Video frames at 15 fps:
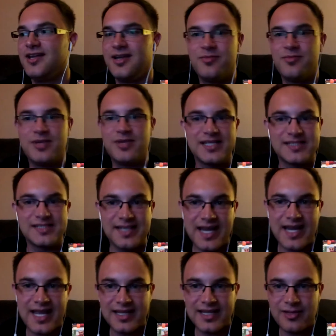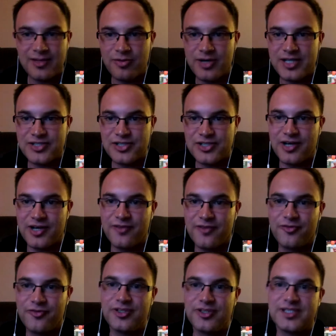because today at the press
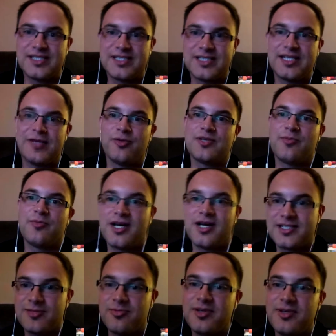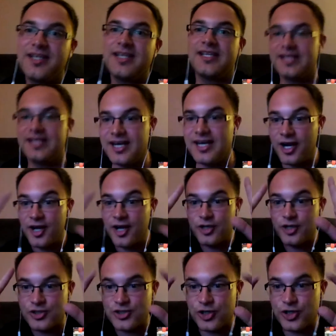conference there was a possibility that
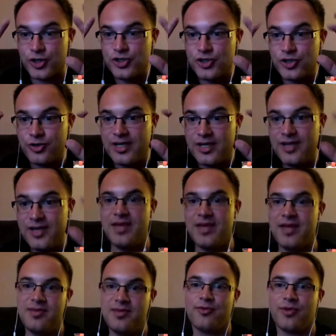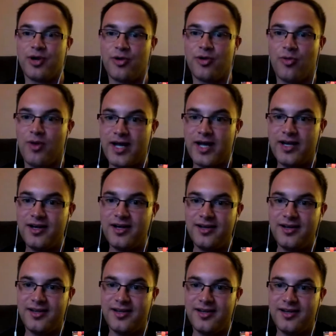surgery may be
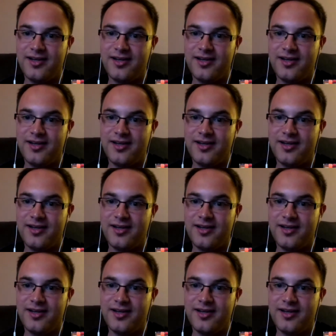required.